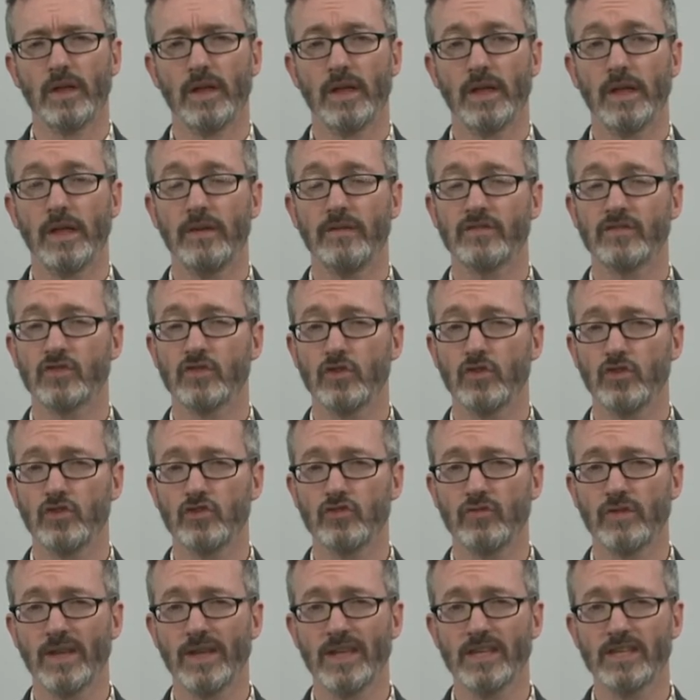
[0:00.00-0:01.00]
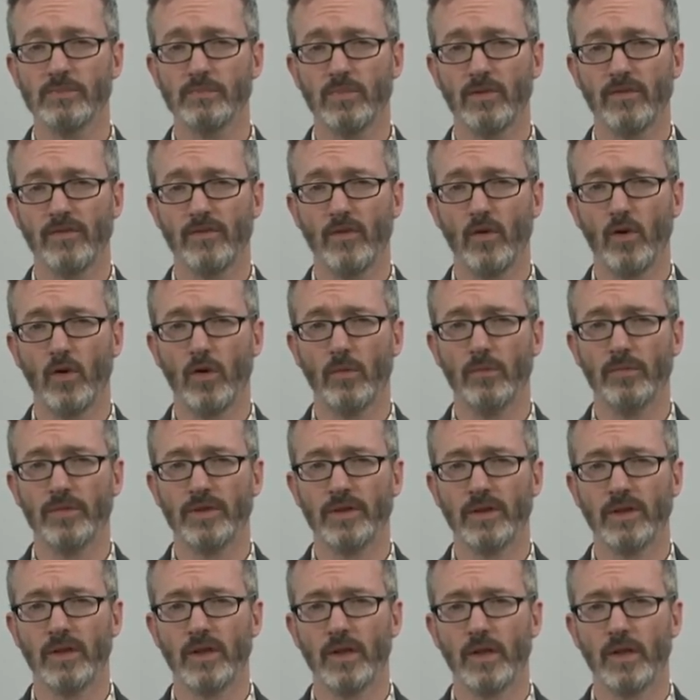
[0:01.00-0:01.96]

If surgery is performed,